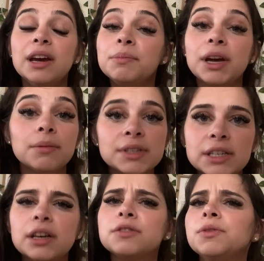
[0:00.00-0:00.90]
become
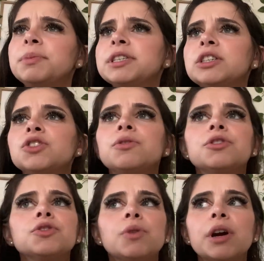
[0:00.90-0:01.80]
successful business
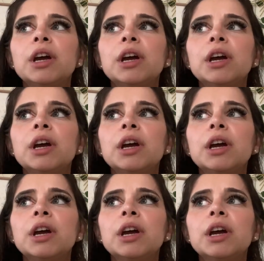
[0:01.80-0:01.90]
owners, or,